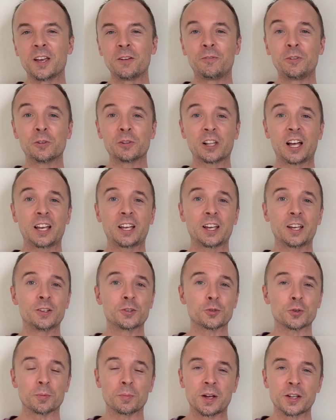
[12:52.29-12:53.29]
if you like
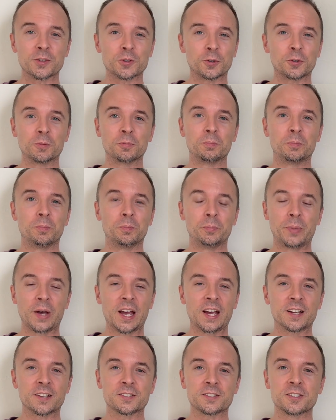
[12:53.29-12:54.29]
instrumental
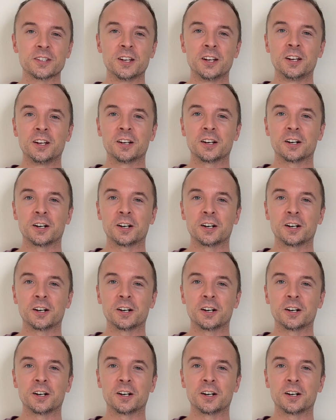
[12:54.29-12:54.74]
bands,